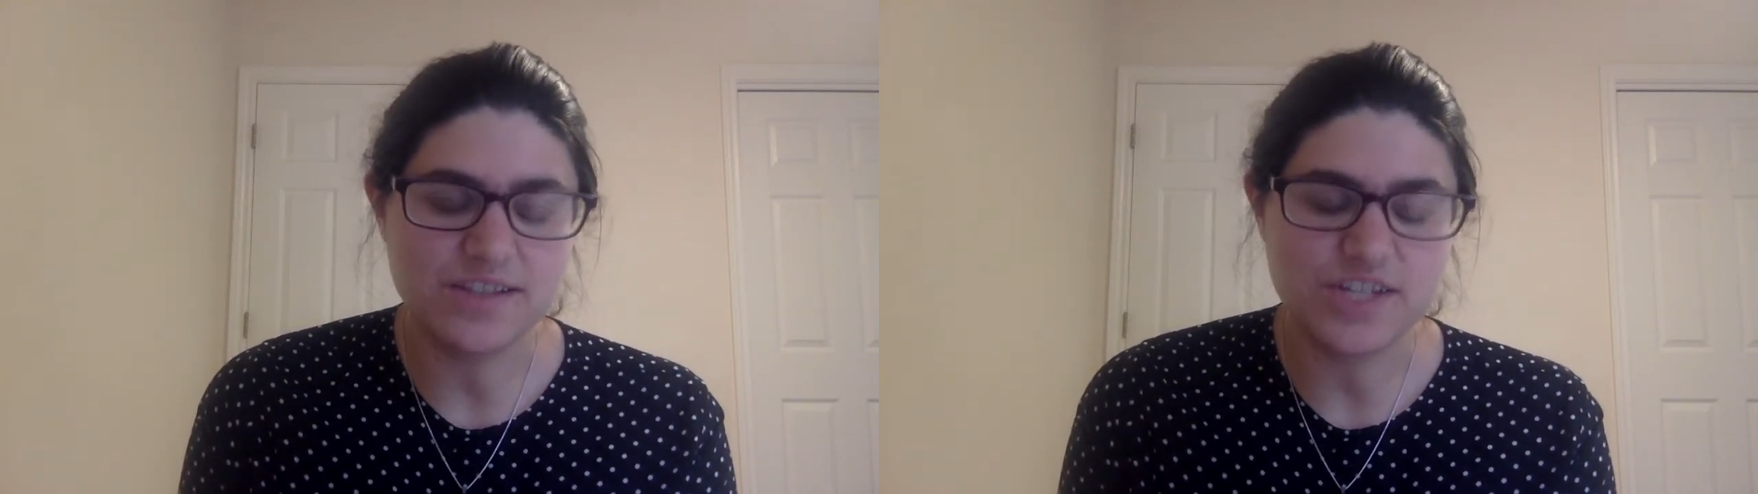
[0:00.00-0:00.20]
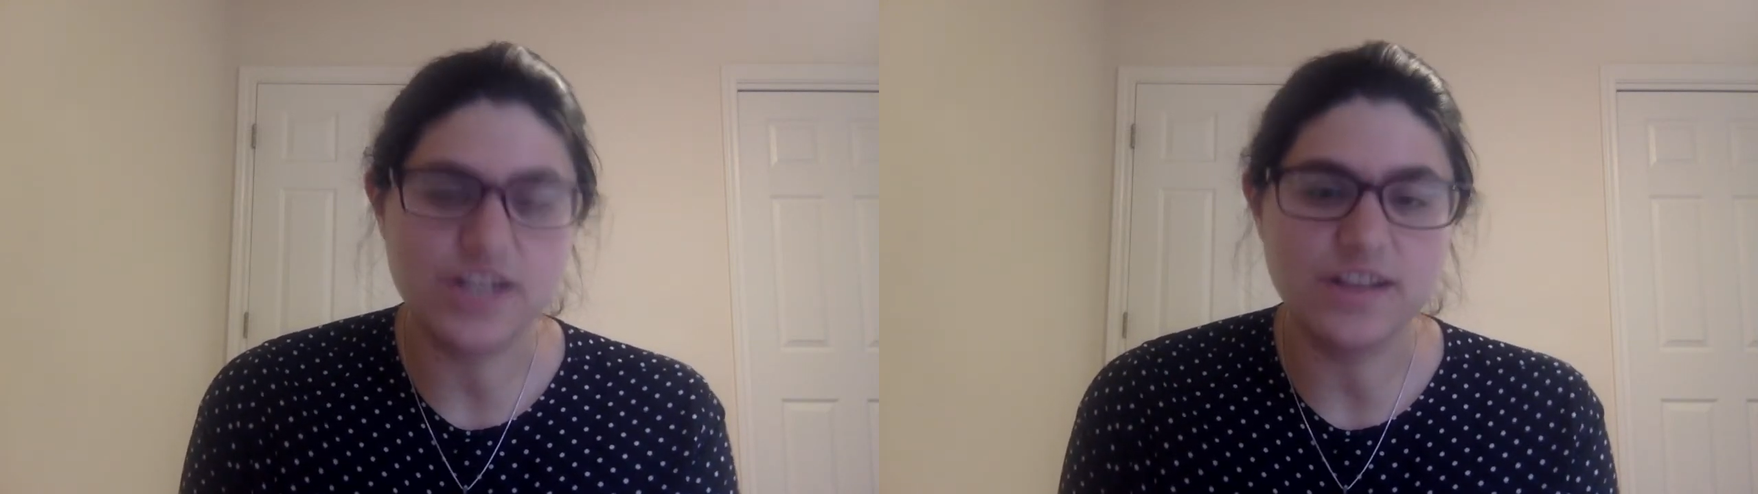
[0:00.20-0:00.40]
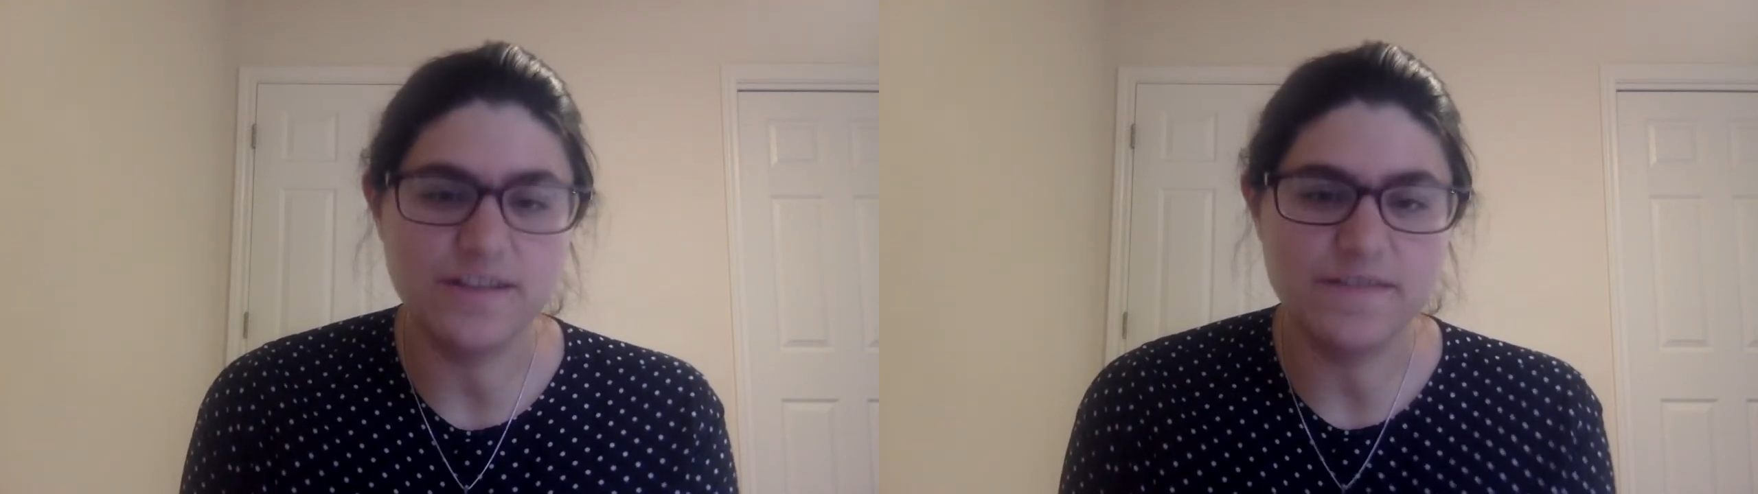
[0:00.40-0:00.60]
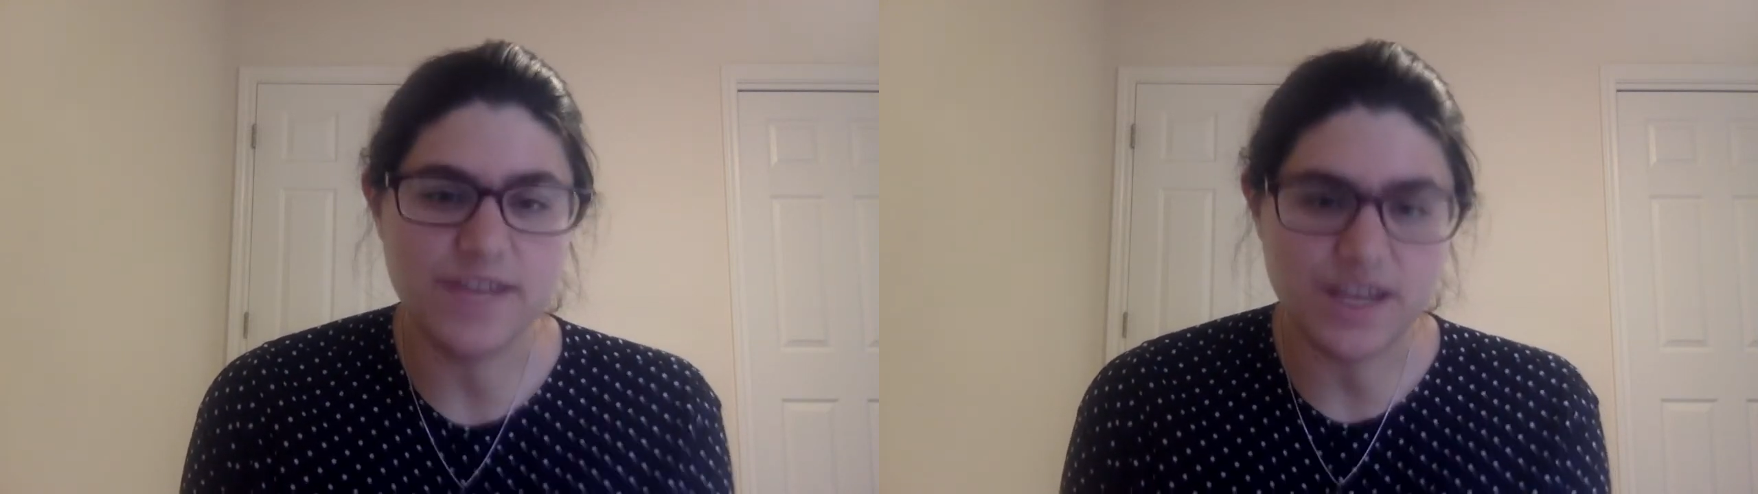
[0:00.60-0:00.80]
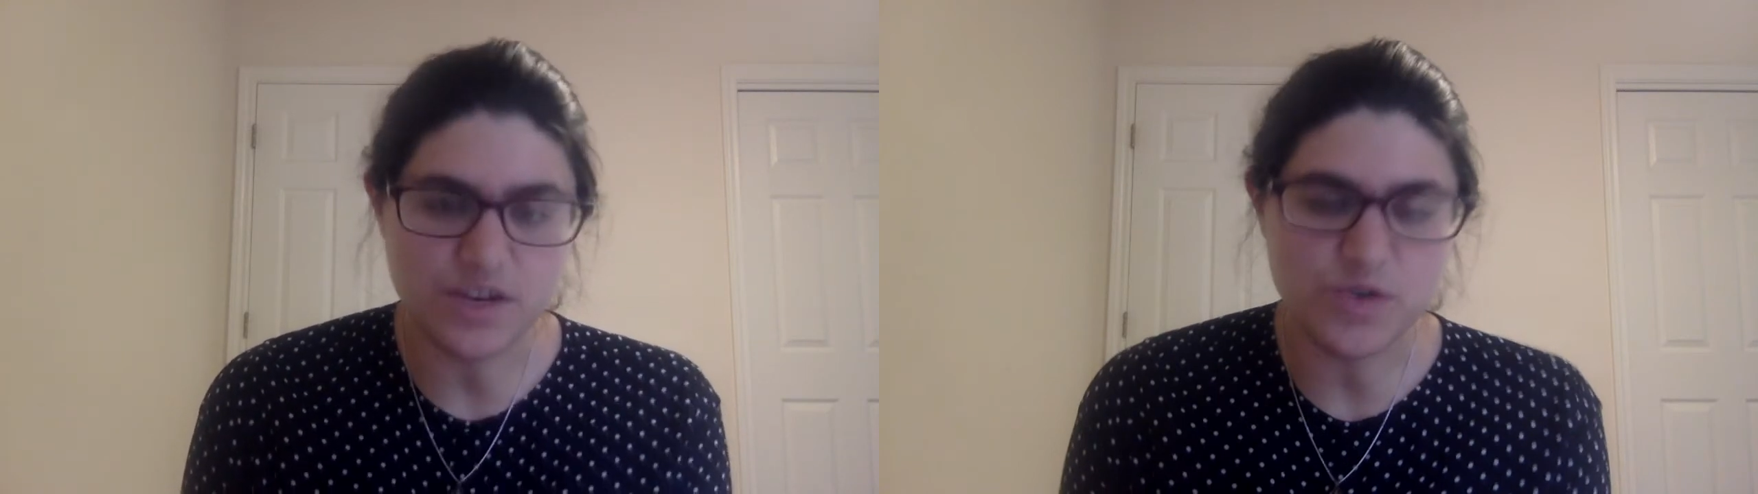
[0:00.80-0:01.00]
Jill
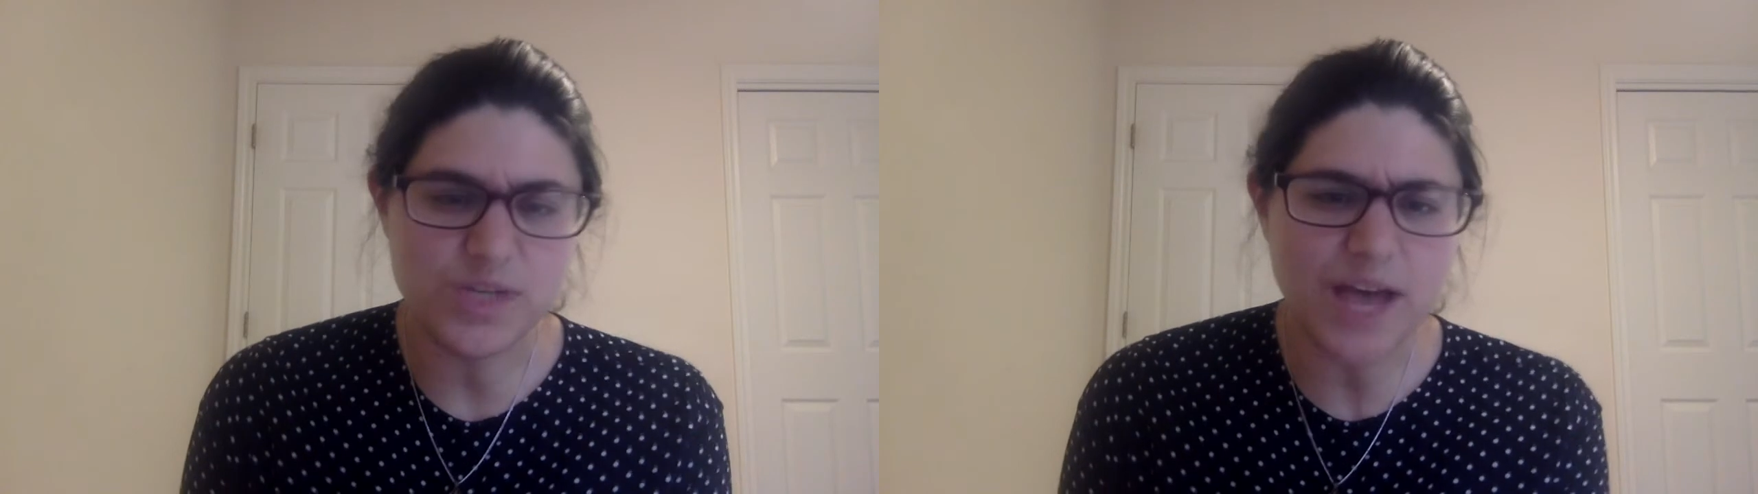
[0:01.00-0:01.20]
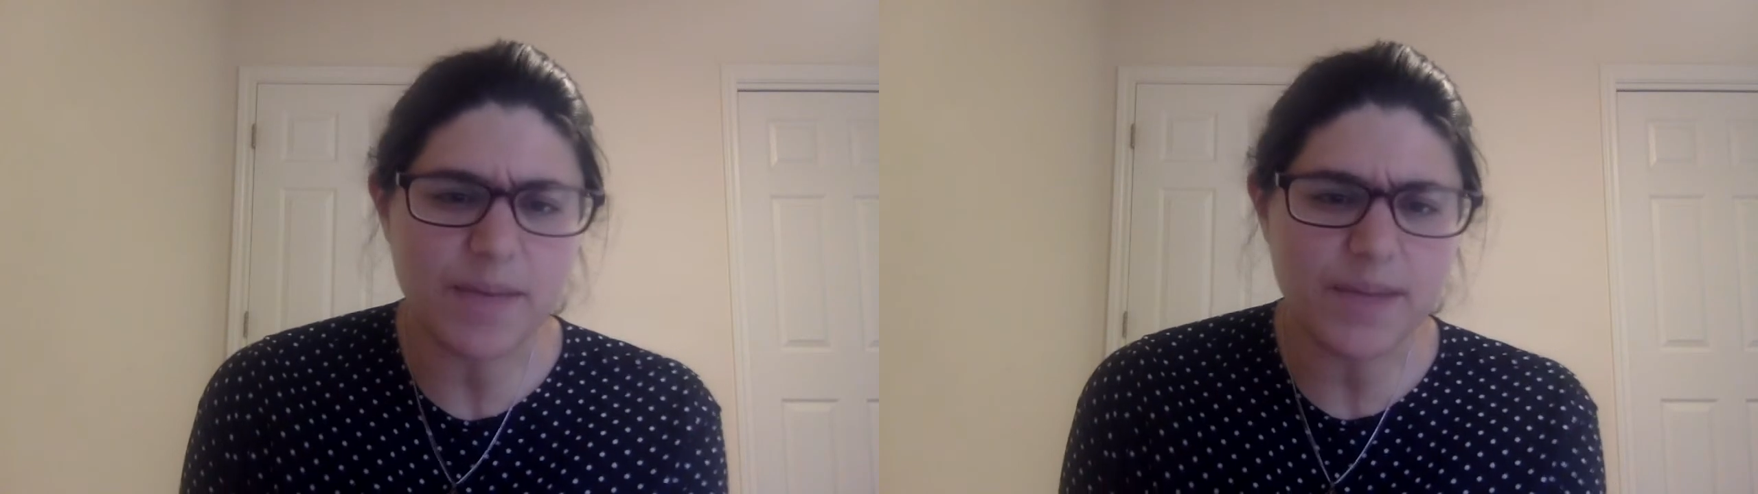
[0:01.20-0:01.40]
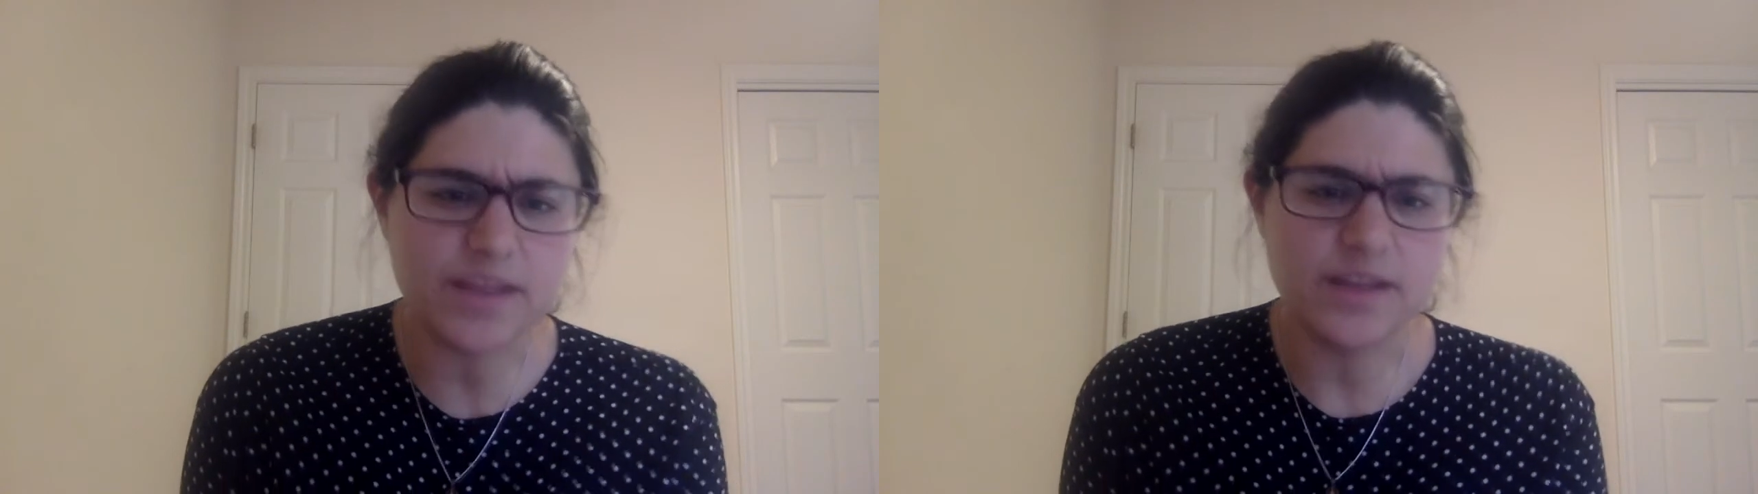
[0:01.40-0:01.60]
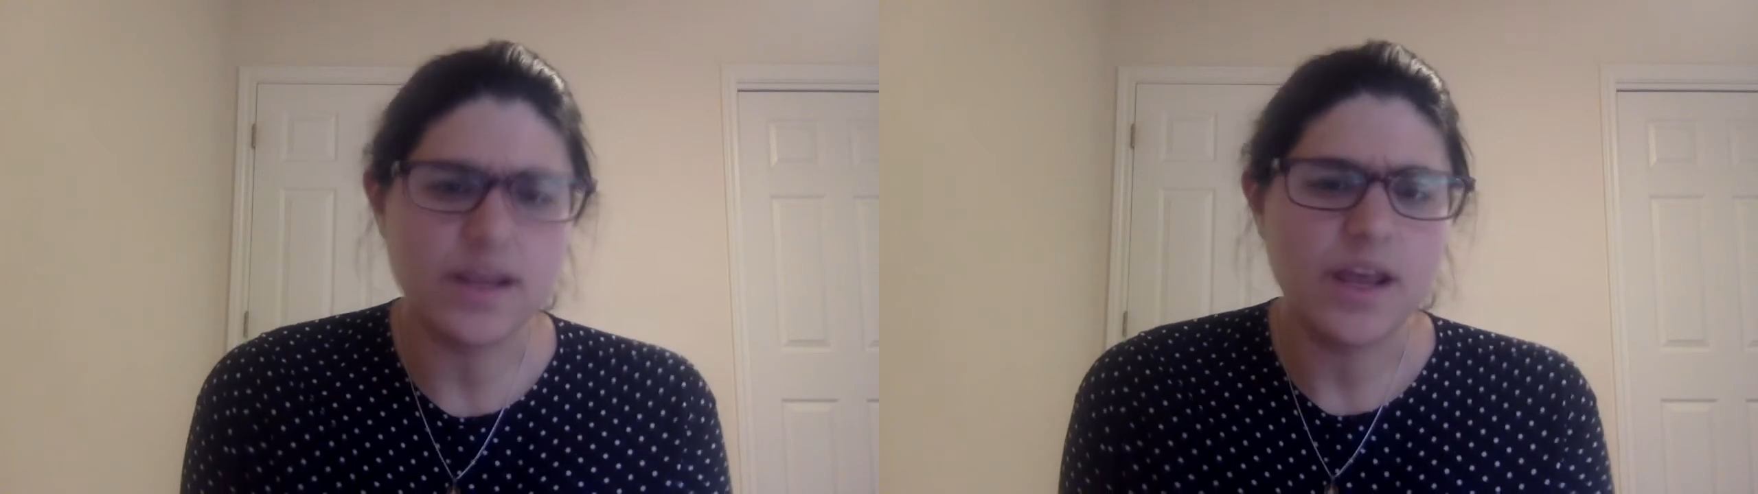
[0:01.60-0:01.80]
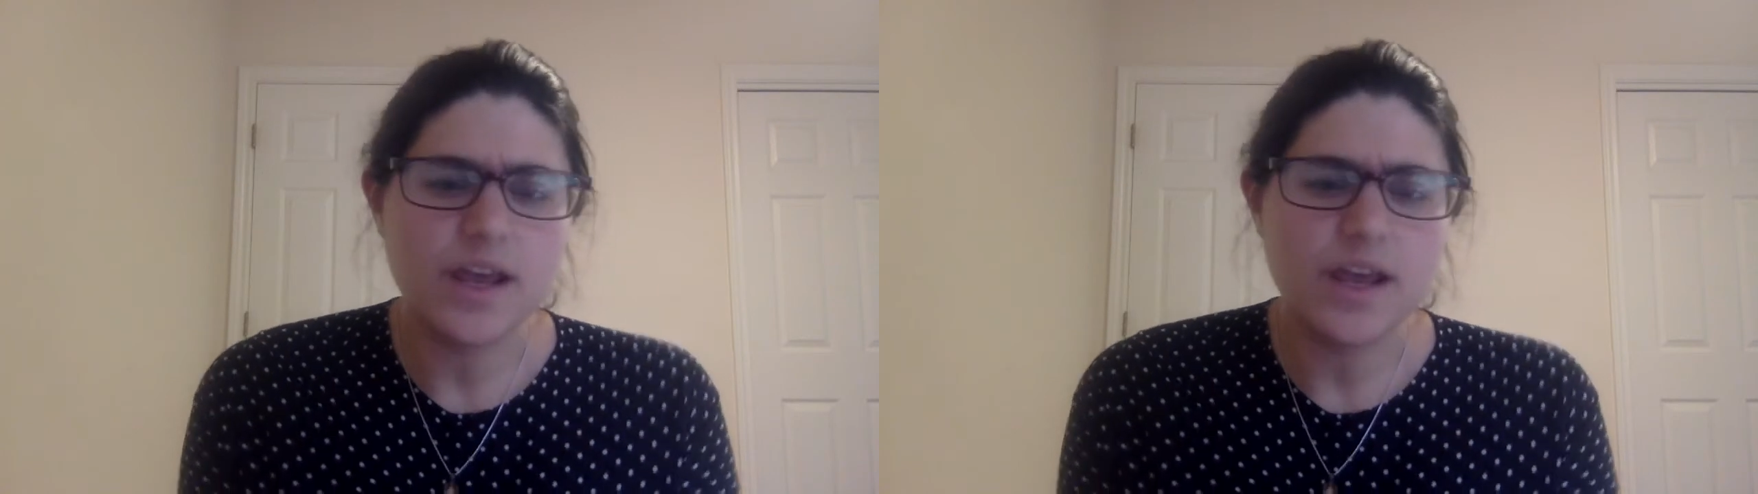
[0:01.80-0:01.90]
Levine, who taught me that